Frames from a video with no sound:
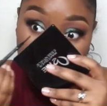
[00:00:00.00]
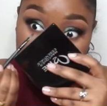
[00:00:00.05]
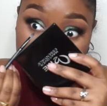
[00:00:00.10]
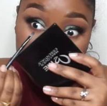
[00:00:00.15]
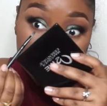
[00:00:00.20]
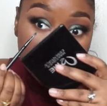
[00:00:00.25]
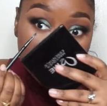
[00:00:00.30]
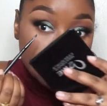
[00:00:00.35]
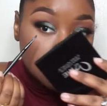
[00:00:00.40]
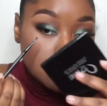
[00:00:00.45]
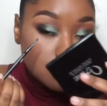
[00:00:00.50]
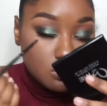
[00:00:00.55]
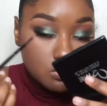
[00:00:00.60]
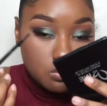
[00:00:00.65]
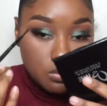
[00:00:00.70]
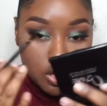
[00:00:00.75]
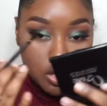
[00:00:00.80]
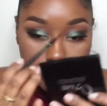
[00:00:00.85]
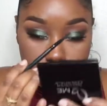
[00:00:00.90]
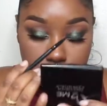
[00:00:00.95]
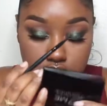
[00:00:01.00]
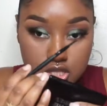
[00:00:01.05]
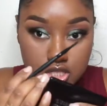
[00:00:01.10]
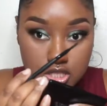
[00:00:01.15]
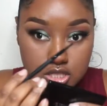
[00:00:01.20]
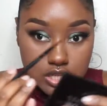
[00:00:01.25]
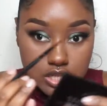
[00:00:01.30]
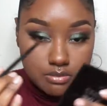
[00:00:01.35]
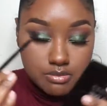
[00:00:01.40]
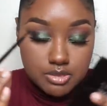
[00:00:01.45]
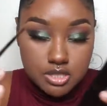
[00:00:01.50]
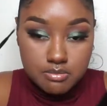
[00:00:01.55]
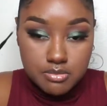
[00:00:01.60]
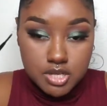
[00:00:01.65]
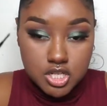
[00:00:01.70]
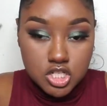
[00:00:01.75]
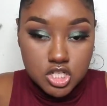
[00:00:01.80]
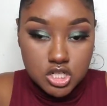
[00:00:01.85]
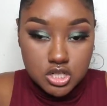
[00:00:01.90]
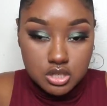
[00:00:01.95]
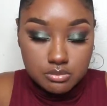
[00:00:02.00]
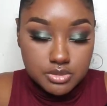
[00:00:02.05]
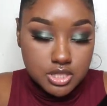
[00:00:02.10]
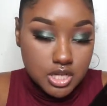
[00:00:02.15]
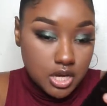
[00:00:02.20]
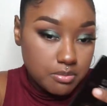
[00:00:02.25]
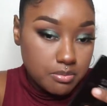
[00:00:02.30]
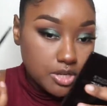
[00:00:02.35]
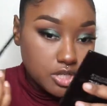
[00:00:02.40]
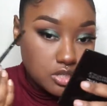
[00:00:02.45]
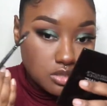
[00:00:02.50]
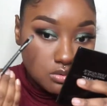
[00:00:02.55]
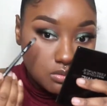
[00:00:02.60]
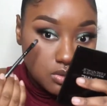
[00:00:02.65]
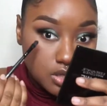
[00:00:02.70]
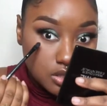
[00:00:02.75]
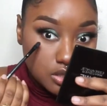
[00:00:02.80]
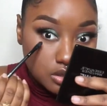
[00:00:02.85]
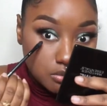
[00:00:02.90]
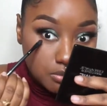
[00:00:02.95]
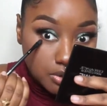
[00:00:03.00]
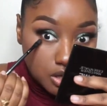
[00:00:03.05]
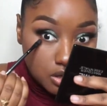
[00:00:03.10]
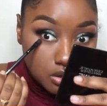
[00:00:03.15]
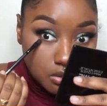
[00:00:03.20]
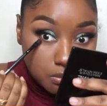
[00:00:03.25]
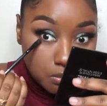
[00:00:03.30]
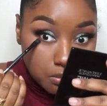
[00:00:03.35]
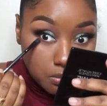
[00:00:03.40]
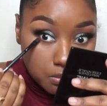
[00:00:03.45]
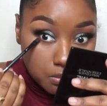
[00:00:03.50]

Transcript: just because you want the same dimension up top as you want at the bottom.